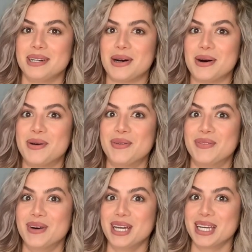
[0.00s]
Oh
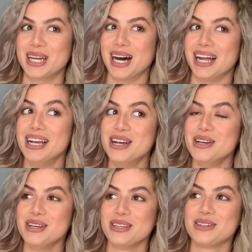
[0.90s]
my god.
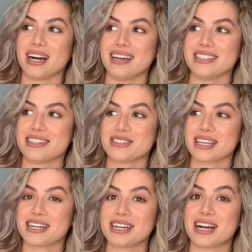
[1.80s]
You guys, there's
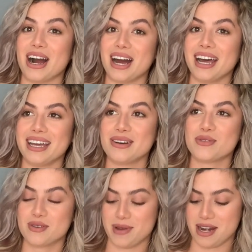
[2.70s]
like a guy,
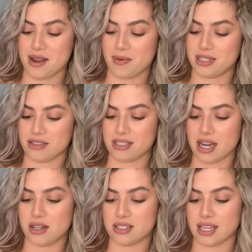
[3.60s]
one of my neighbors
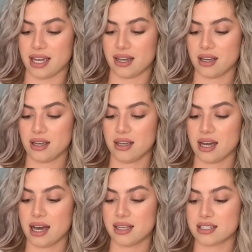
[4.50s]
outside is like,
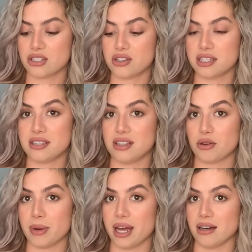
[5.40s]
because you can see through
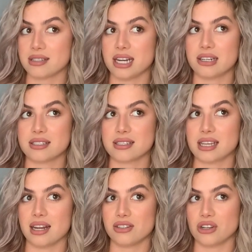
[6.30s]
my house now because it's
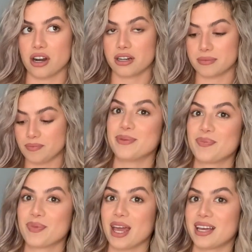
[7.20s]
kind of dark.
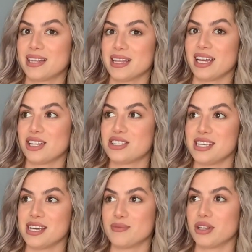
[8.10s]
I can like
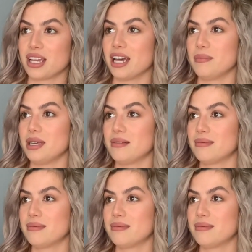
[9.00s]
see him looking at me.